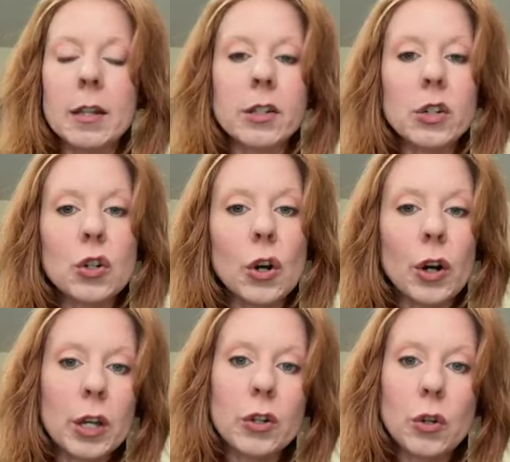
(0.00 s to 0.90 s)
This is
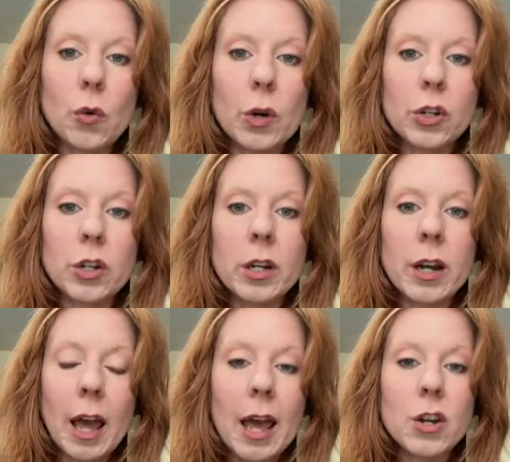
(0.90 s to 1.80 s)
your
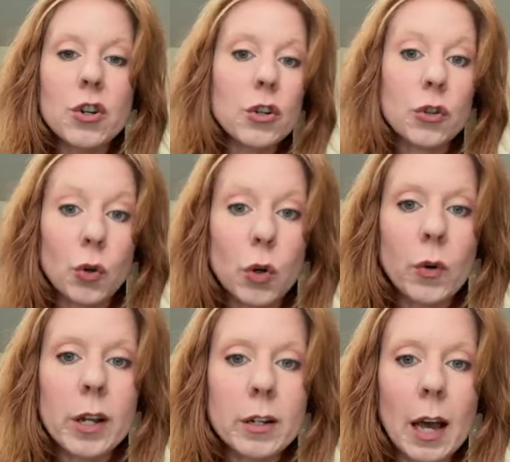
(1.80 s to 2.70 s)
intuition and your
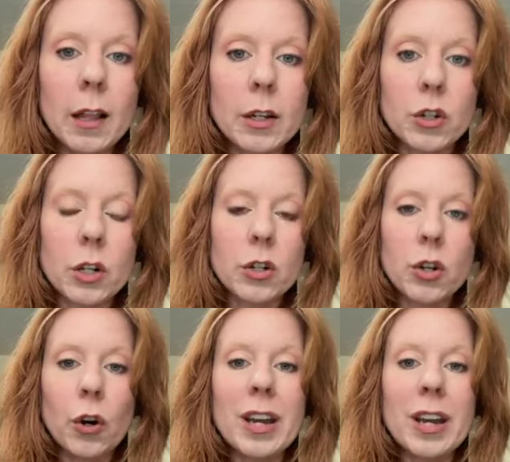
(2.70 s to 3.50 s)
true intelligence.